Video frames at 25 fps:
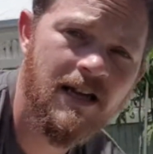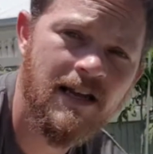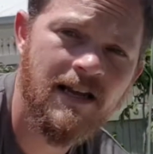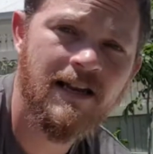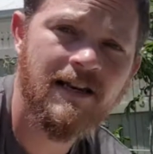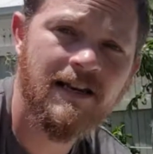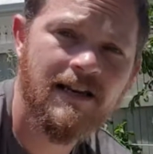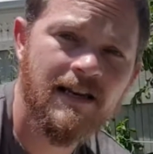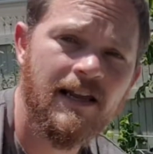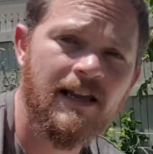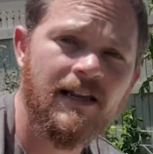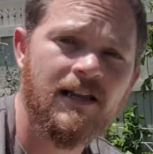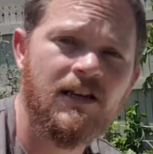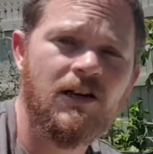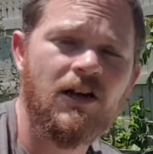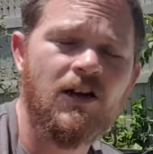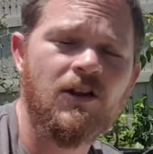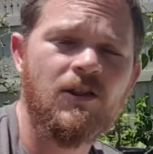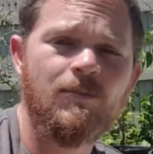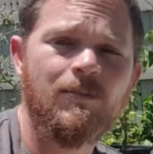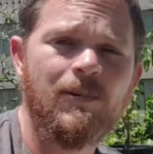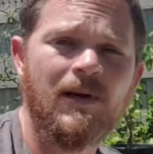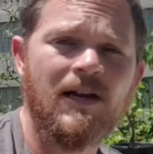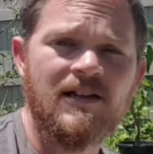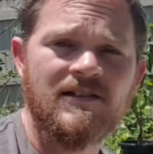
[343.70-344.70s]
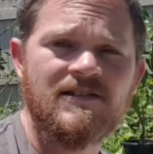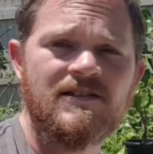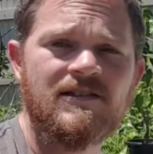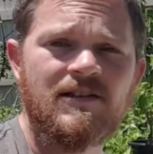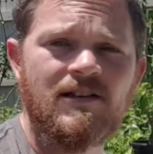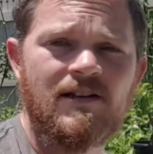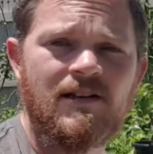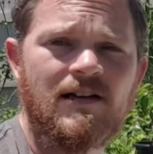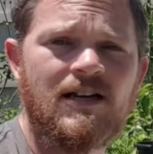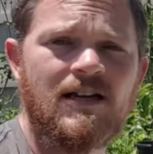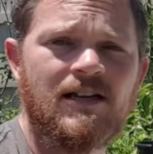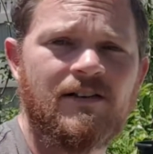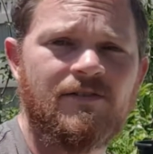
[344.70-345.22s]
now you know the parts of the
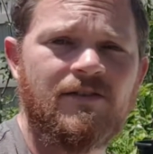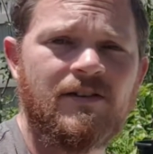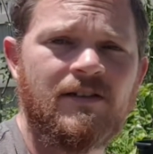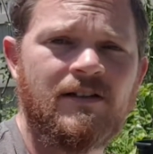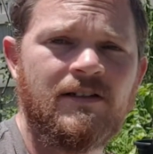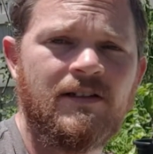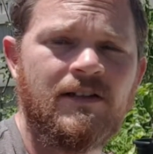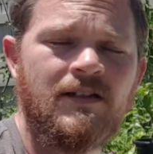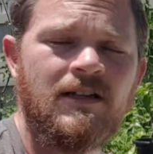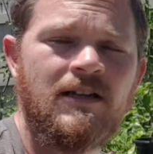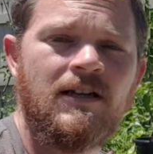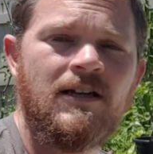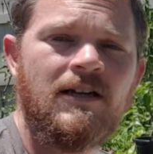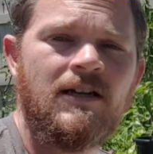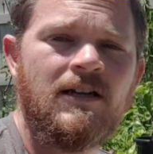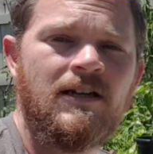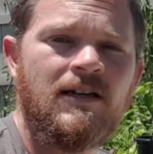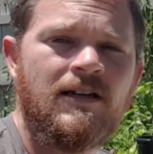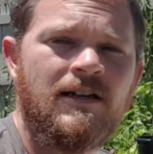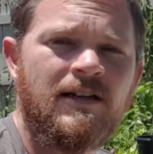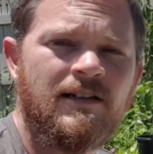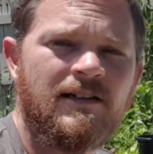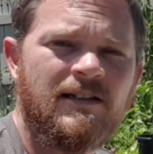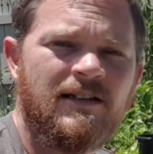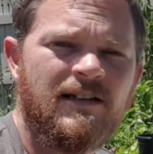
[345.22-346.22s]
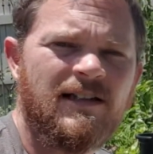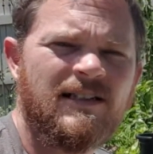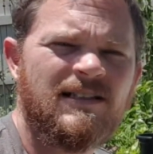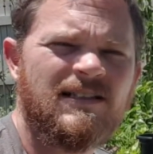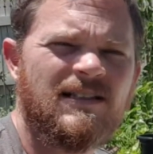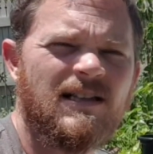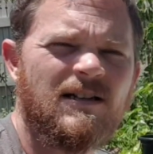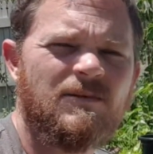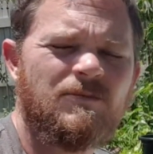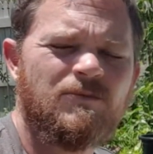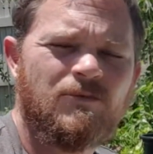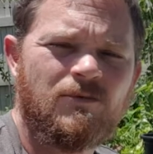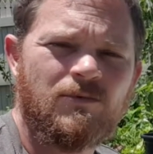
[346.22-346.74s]
hive. Next
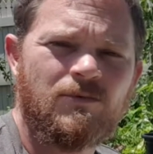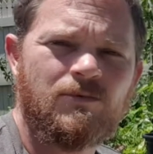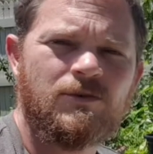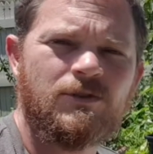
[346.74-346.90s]
up,